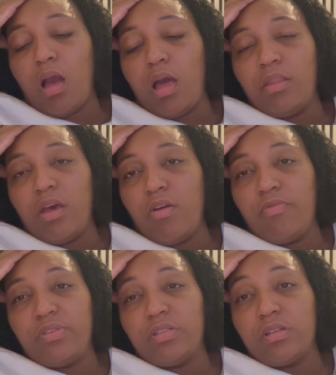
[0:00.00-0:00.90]
And the
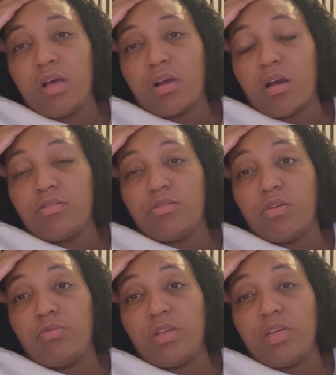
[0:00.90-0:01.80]
health is like, I
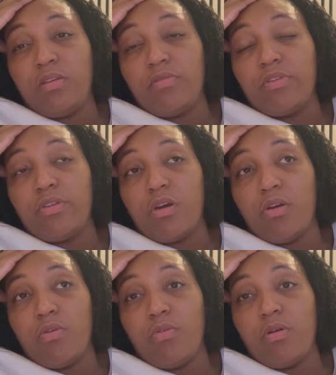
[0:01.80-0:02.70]
don't even know